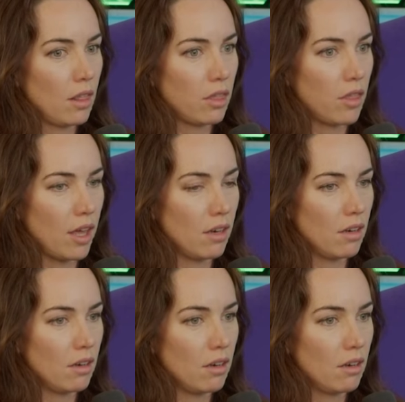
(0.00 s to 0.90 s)

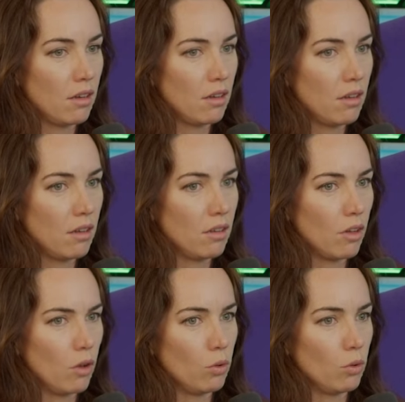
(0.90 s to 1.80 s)
then
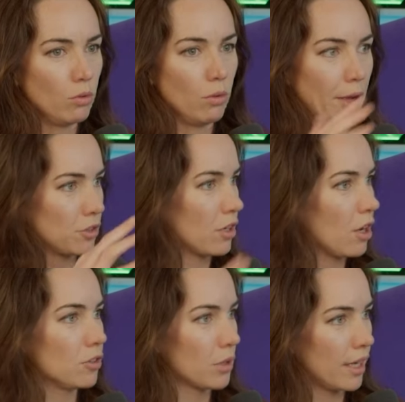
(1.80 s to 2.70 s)
the whole house of
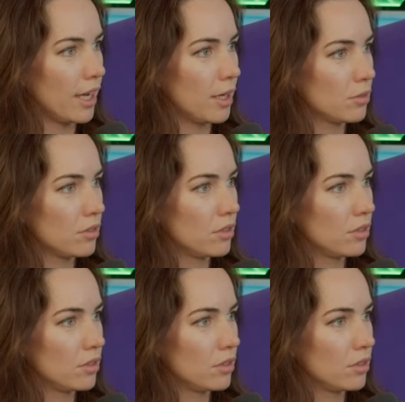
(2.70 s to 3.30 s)
cards would collapse.